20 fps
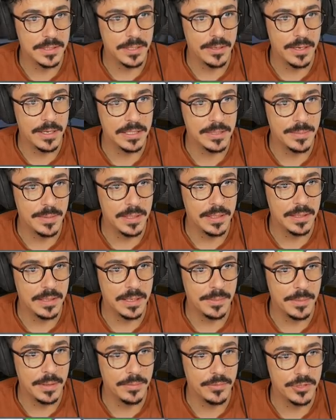So let's me
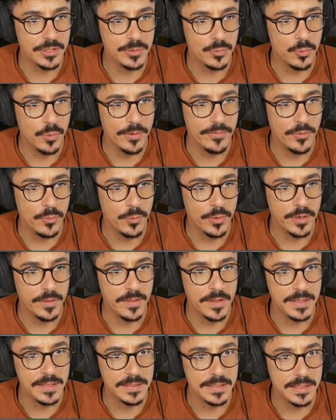let me just whiffle one of
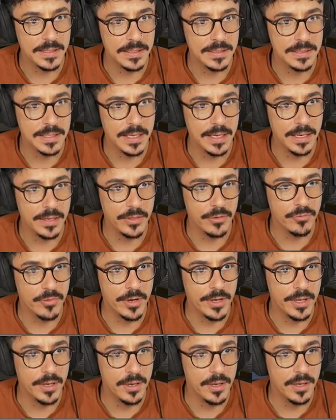these in. Is that at the
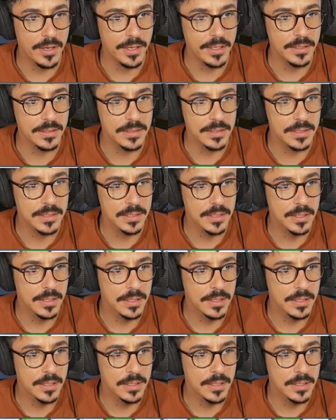right height?